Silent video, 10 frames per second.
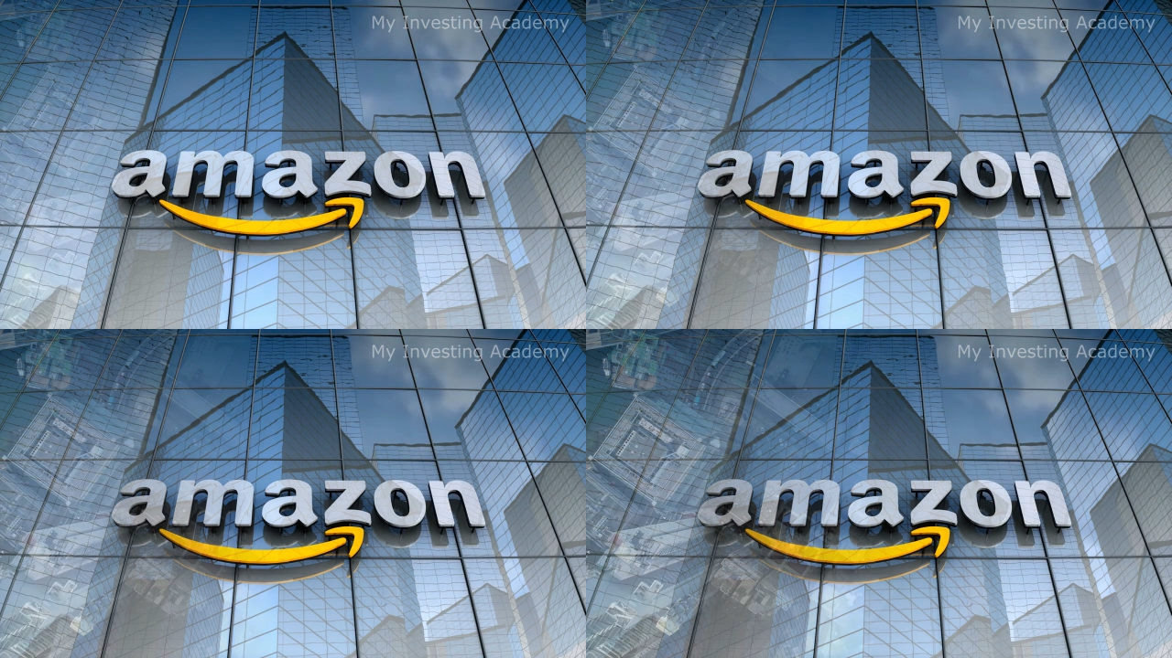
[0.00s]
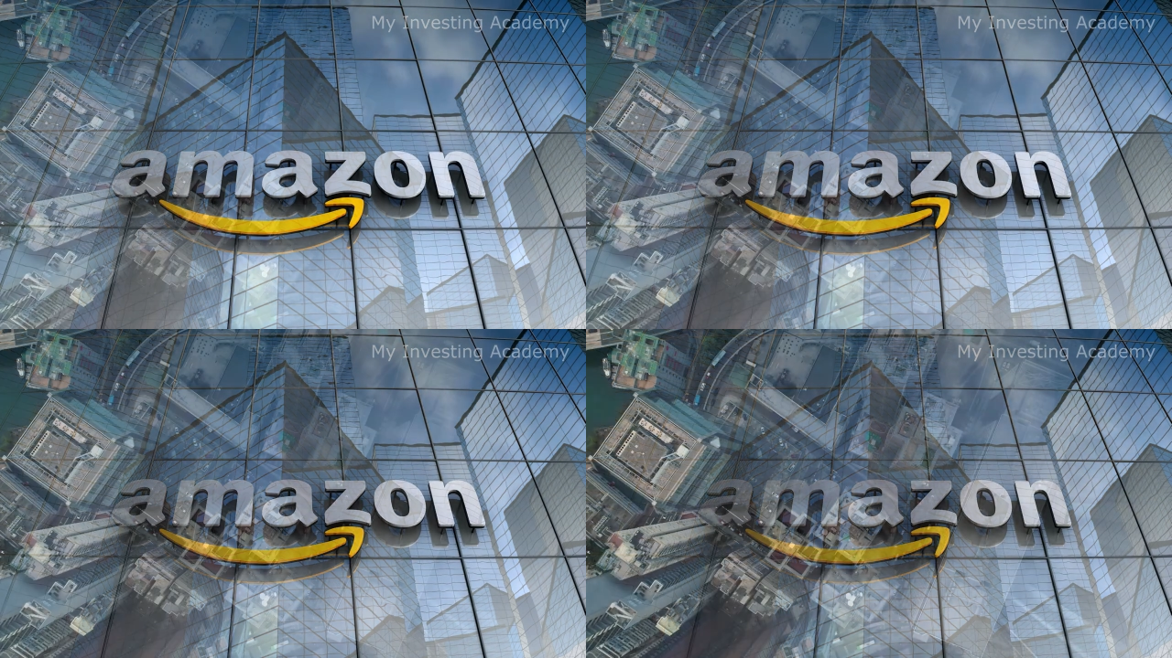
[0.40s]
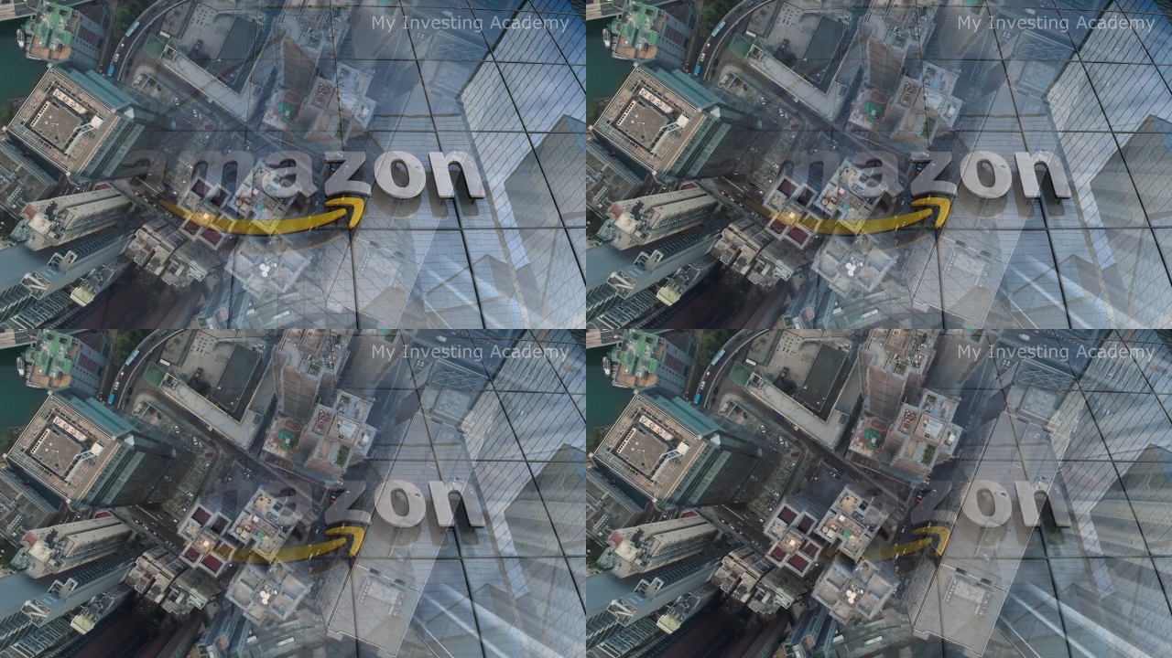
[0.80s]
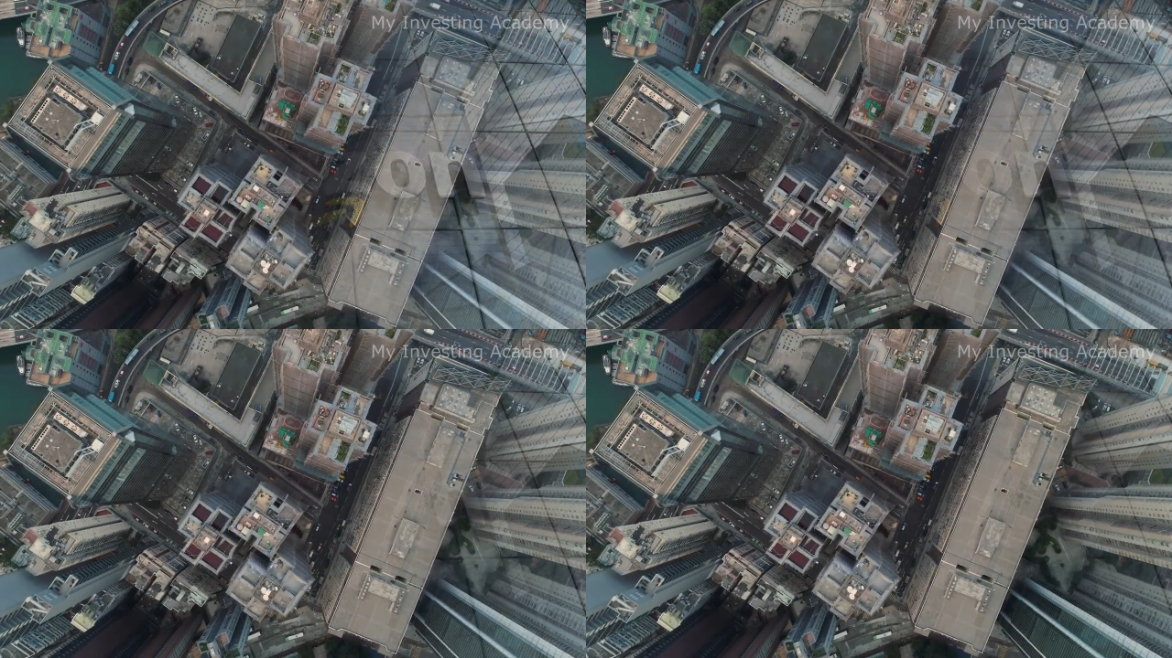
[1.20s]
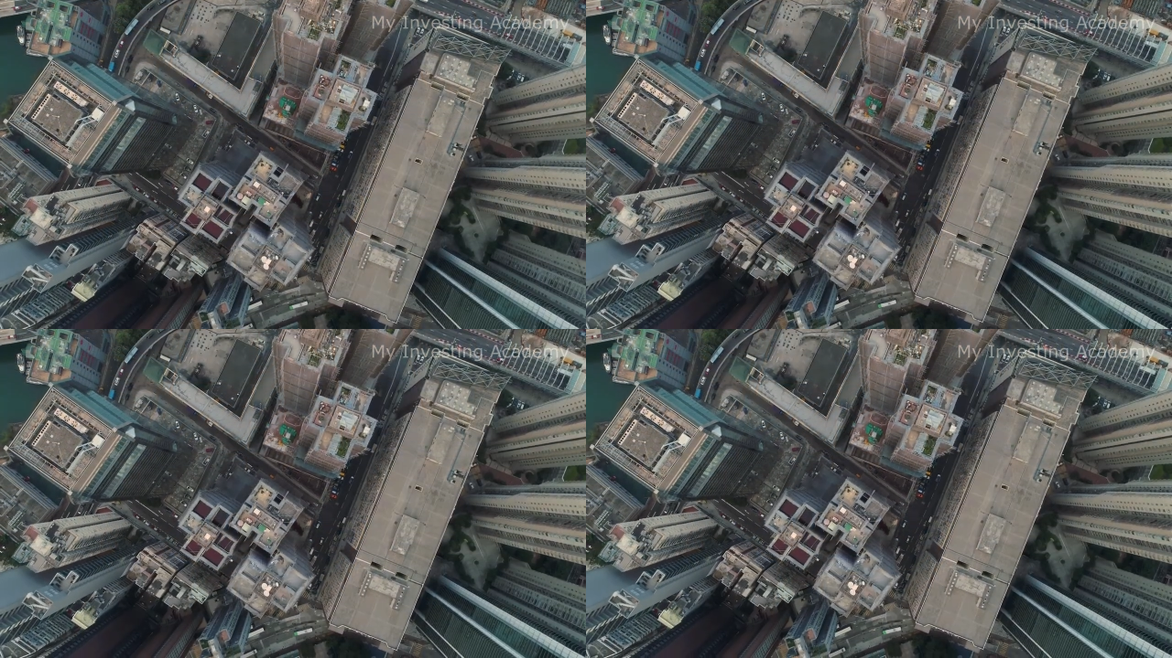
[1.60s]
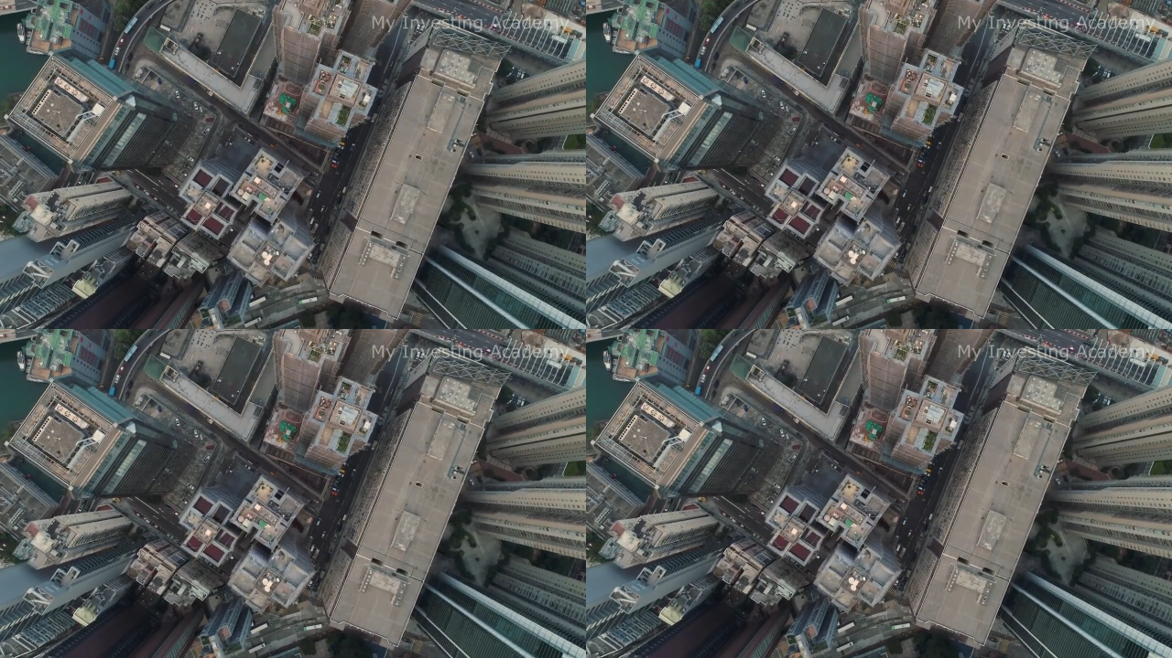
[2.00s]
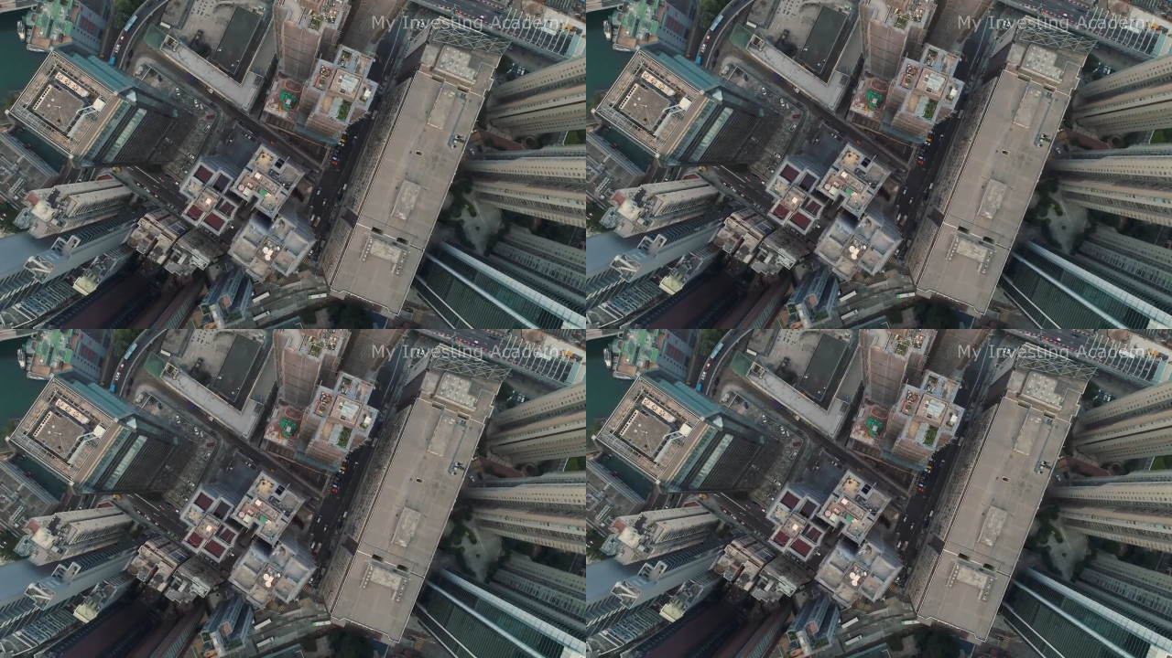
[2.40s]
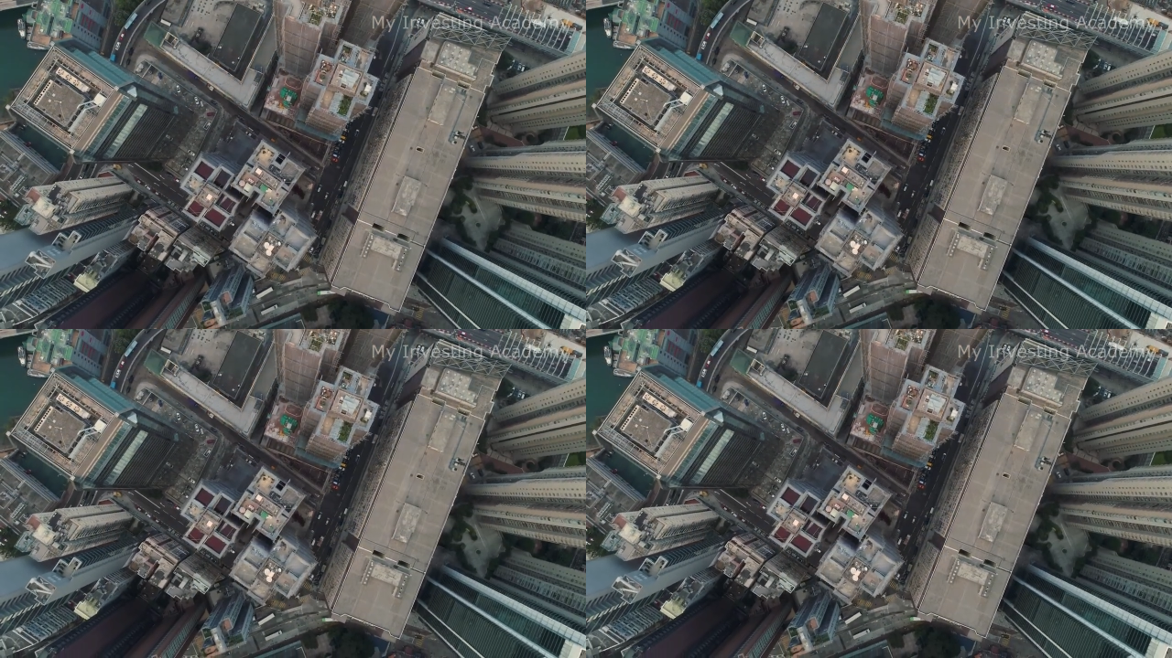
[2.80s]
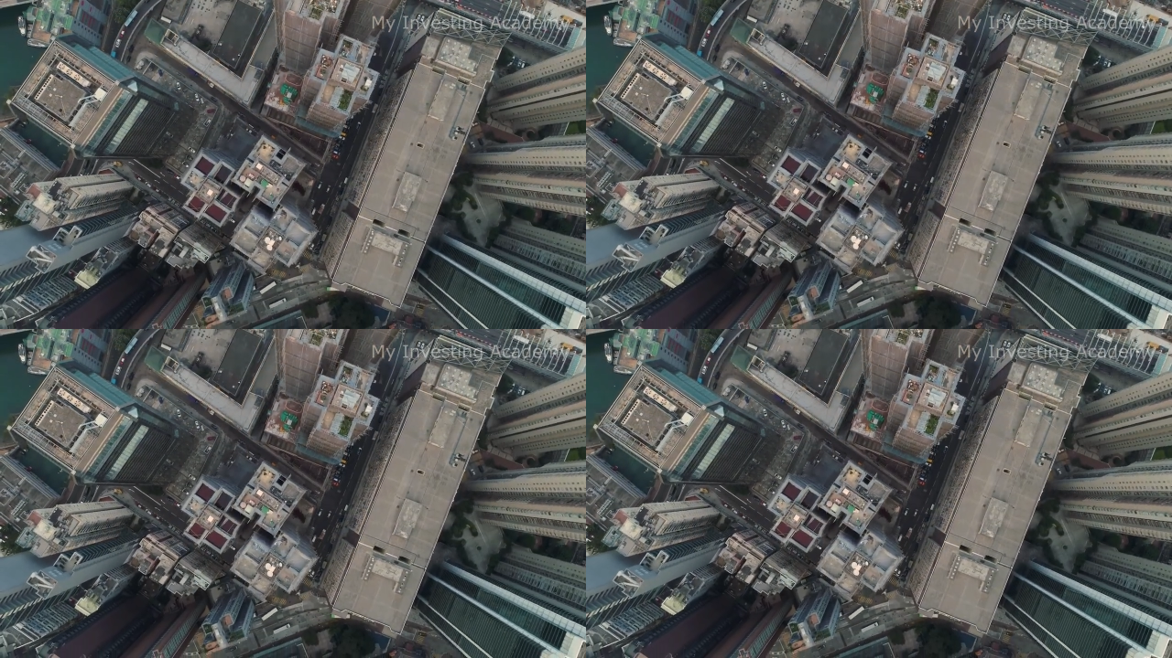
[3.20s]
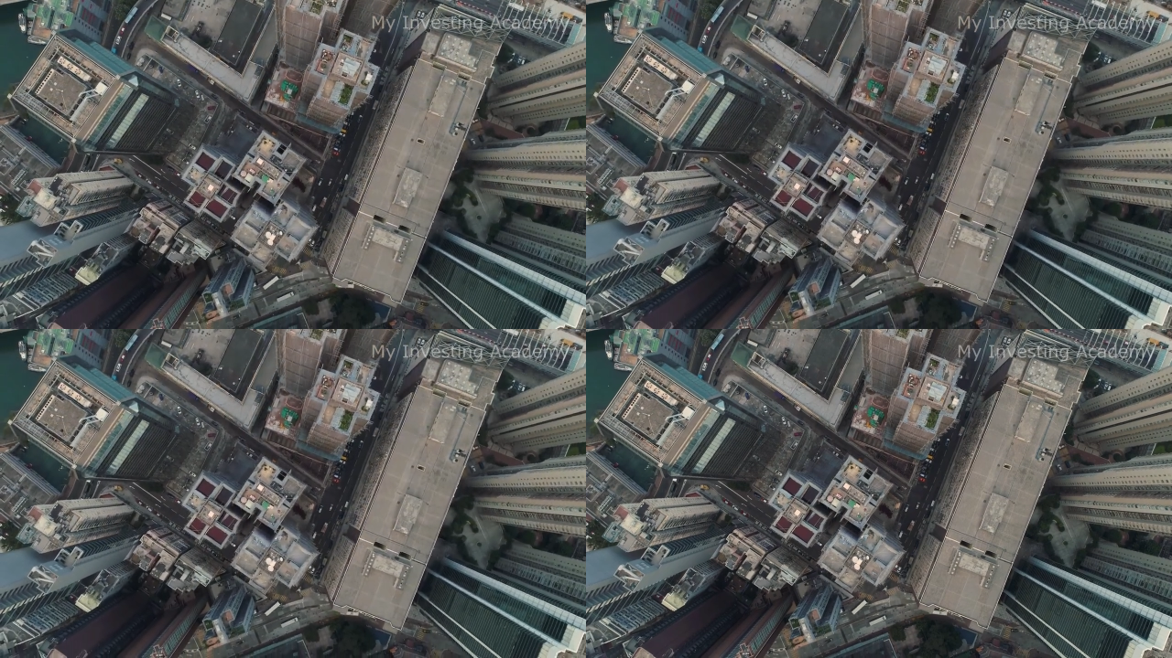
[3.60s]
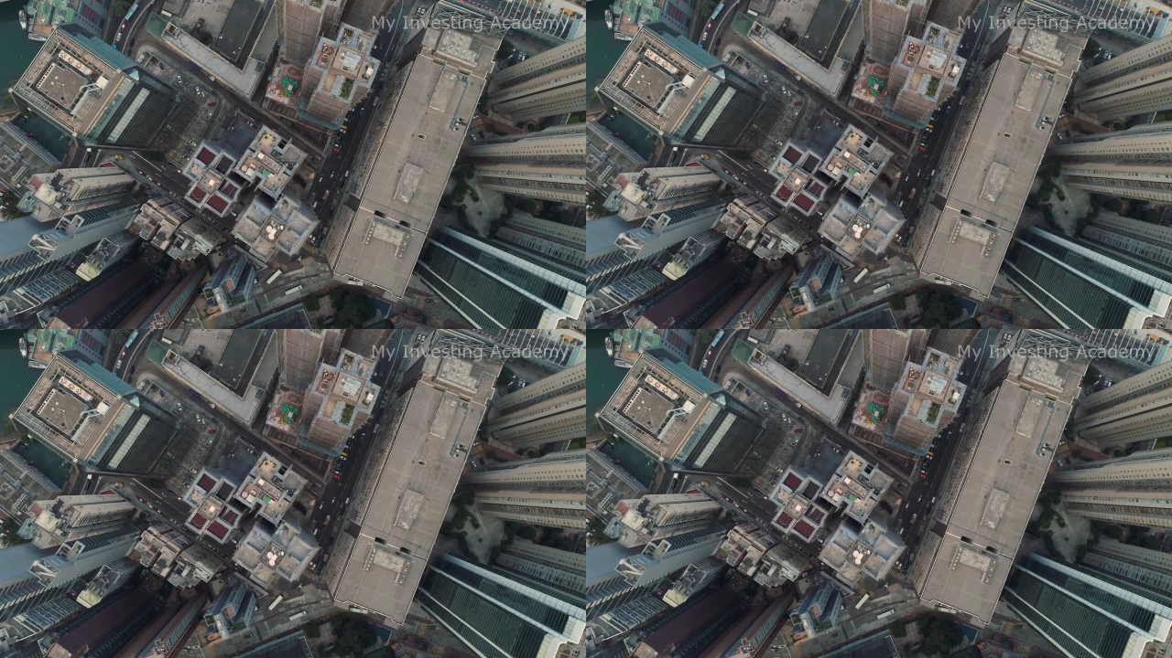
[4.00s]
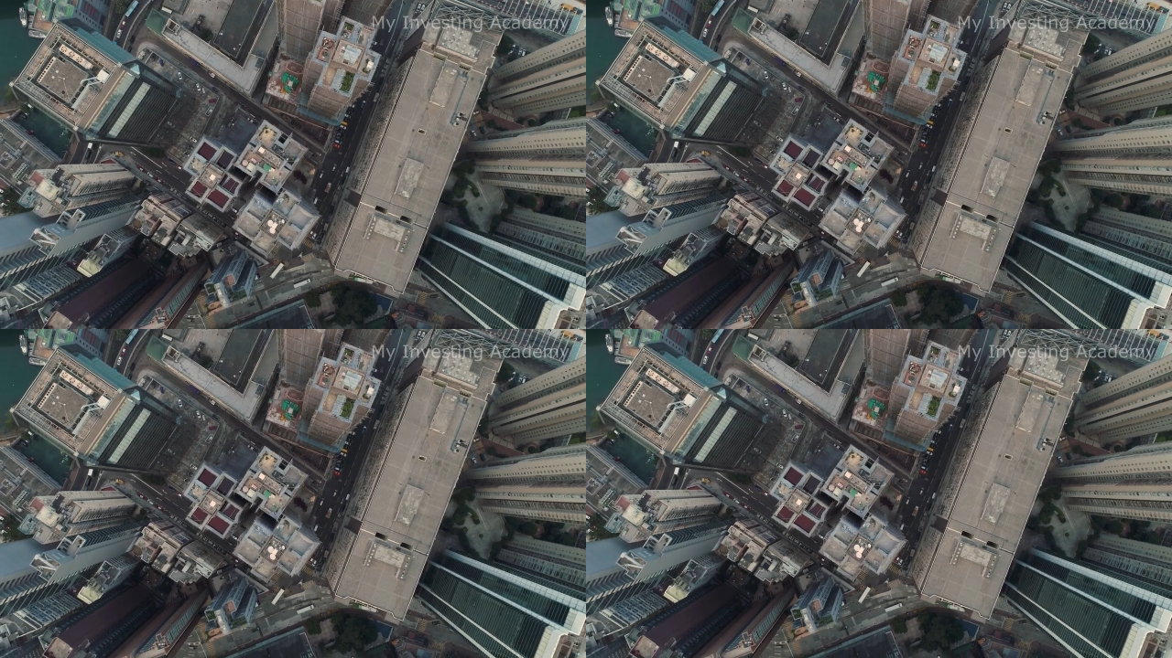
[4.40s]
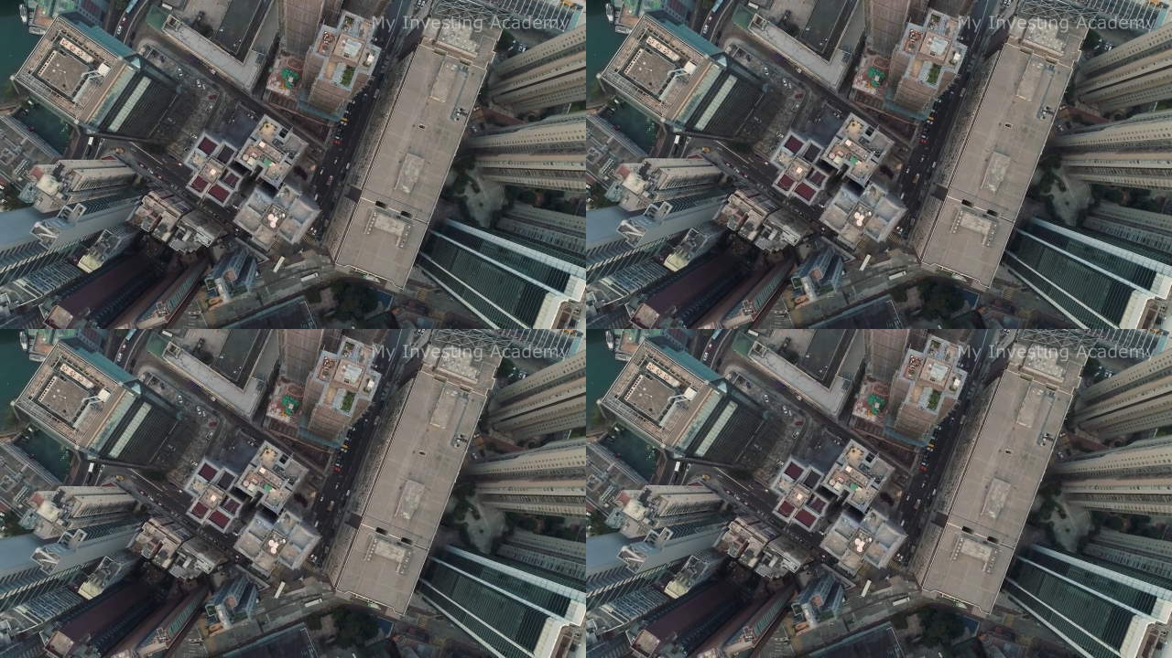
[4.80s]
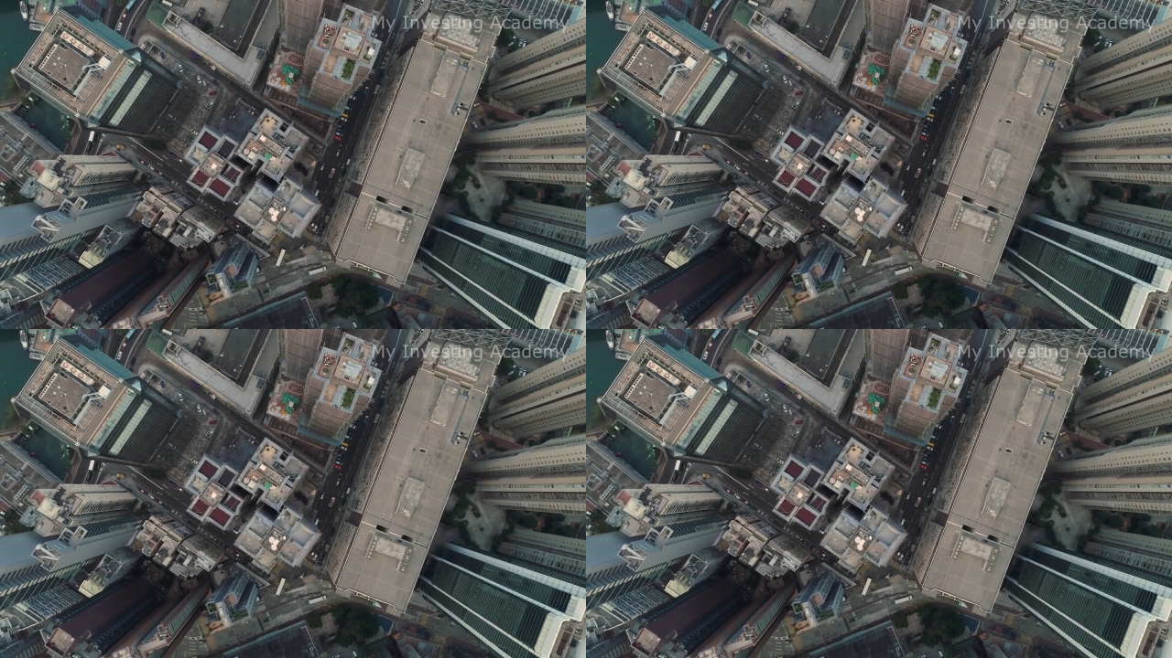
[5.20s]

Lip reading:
[unreadable: no face in view]